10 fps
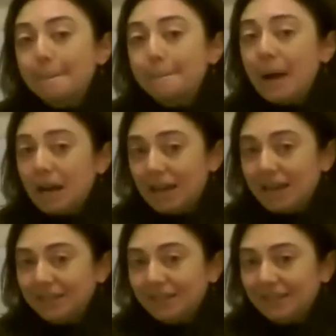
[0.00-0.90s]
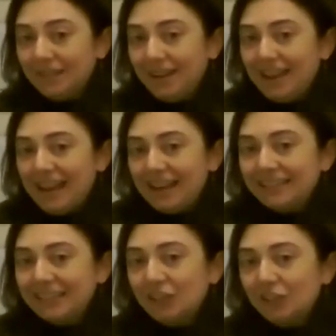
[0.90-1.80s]
bucket, and
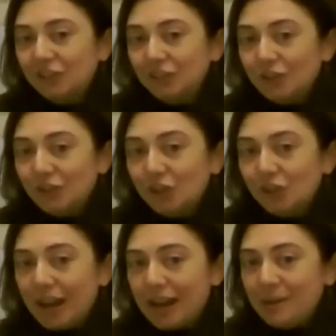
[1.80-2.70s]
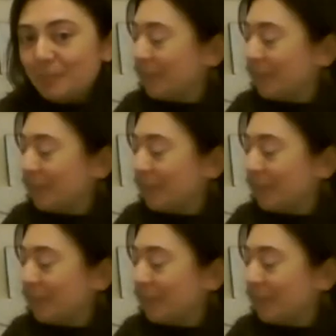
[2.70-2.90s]
it's a certain shape.